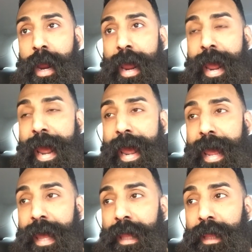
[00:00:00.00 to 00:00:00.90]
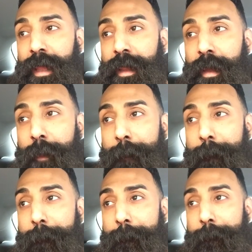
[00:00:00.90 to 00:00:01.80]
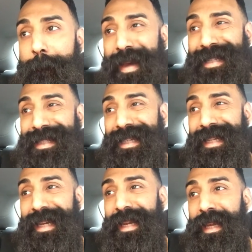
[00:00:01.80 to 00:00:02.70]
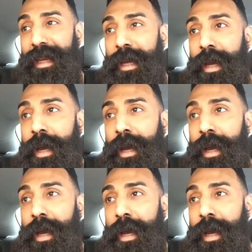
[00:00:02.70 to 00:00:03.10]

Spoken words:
and basically,